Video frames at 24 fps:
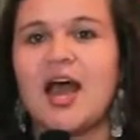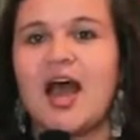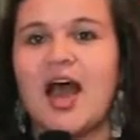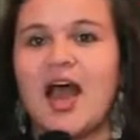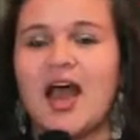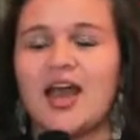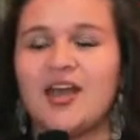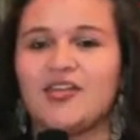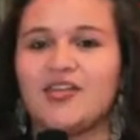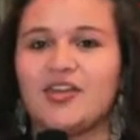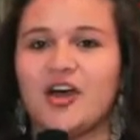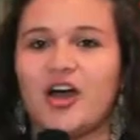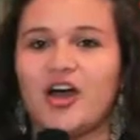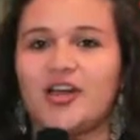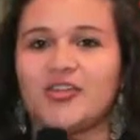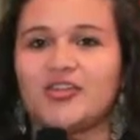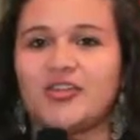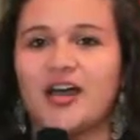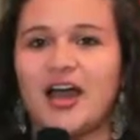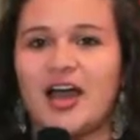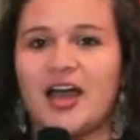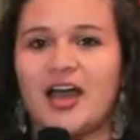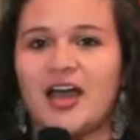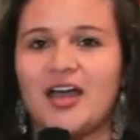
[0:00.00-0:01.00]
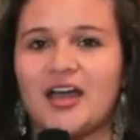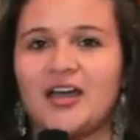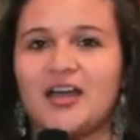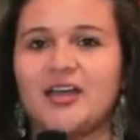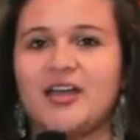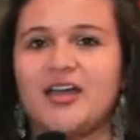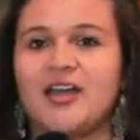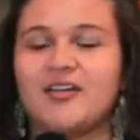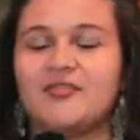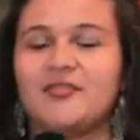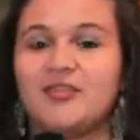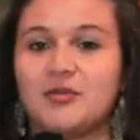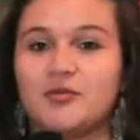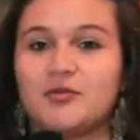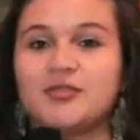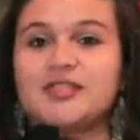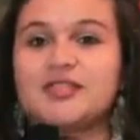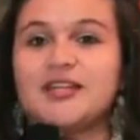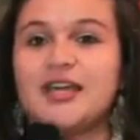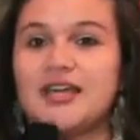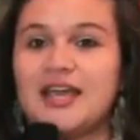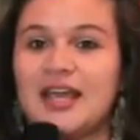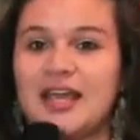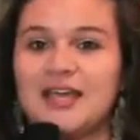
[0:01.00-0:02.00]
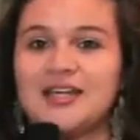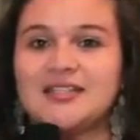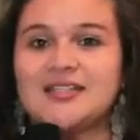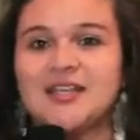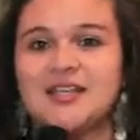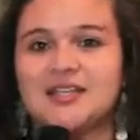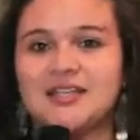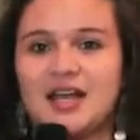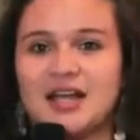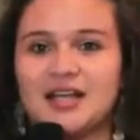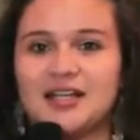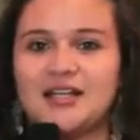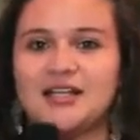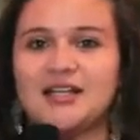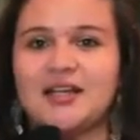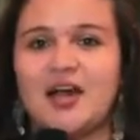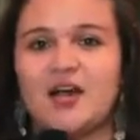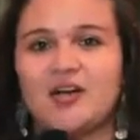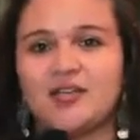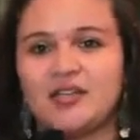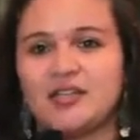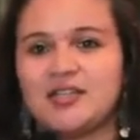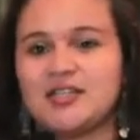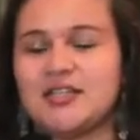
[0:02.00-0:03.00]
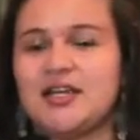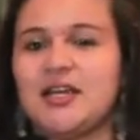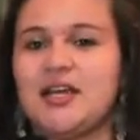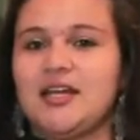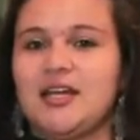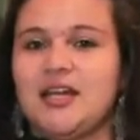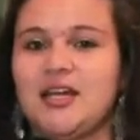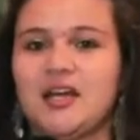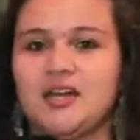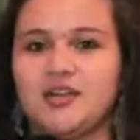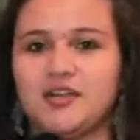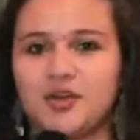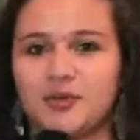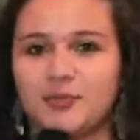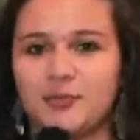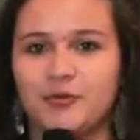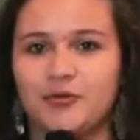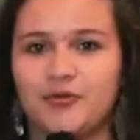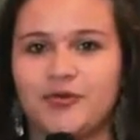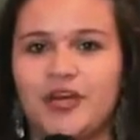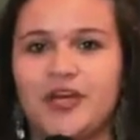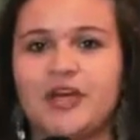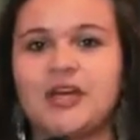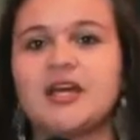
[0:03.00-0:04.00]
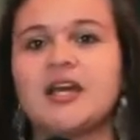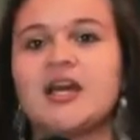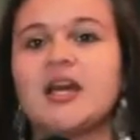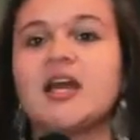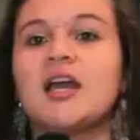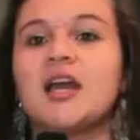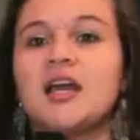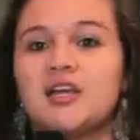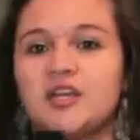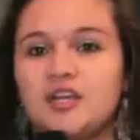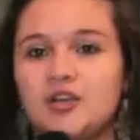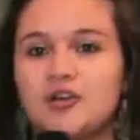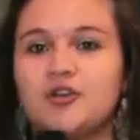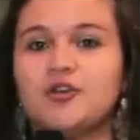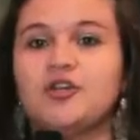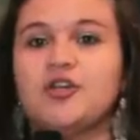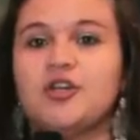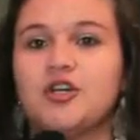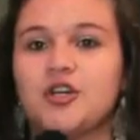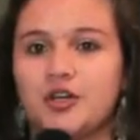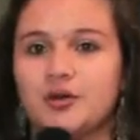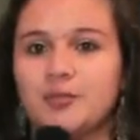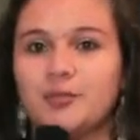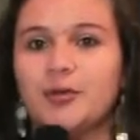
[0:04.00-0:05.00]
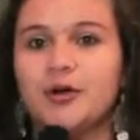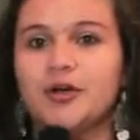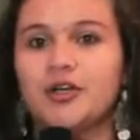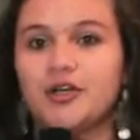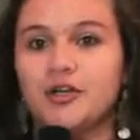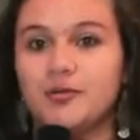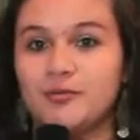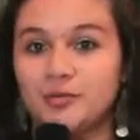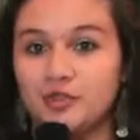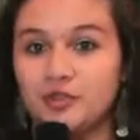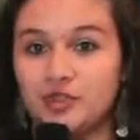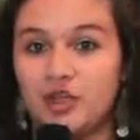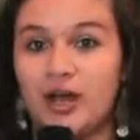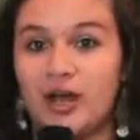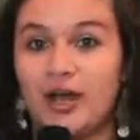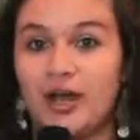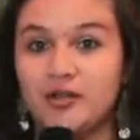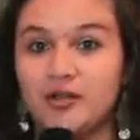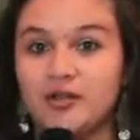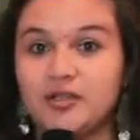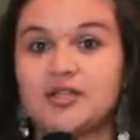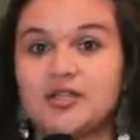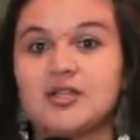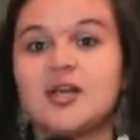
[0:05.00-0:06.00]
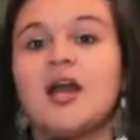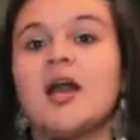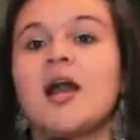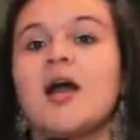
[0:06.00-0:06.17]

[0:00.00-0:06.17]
I thought that if it wasn't a case exactly how this lady in the movie, you know, you could abort your child.